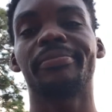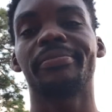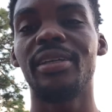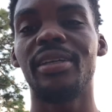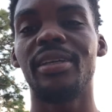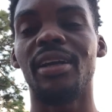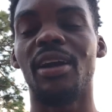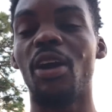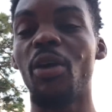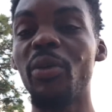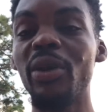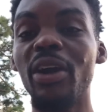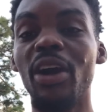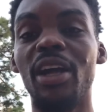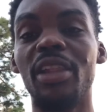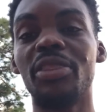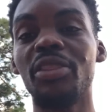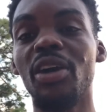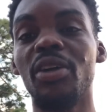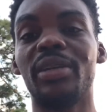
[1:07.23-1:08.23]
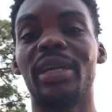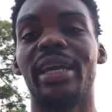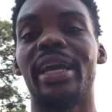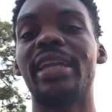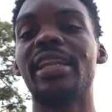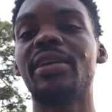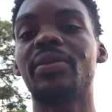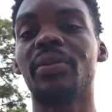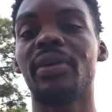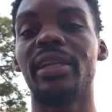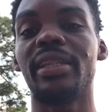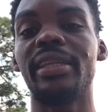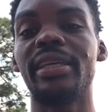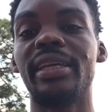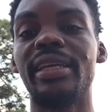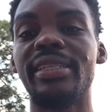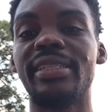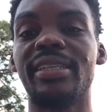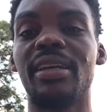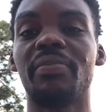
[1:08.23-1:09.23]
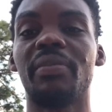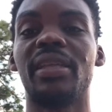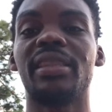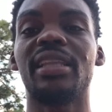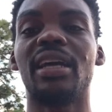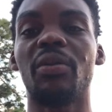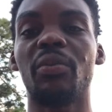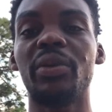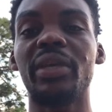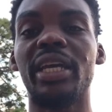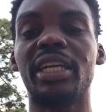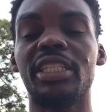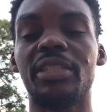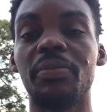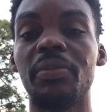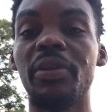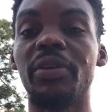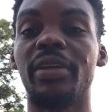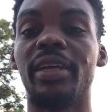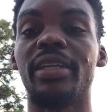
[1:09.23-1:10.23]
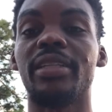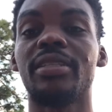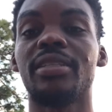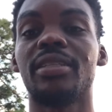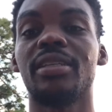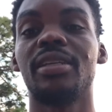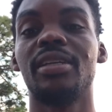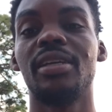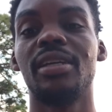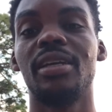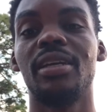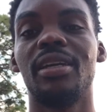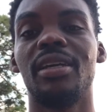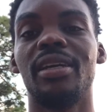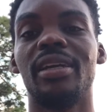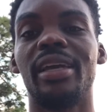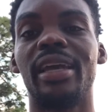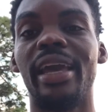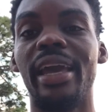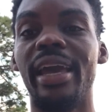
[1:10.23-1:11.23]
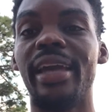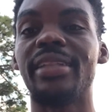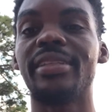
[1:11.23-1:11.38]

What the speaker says: or we all know that inequality is something that we experience in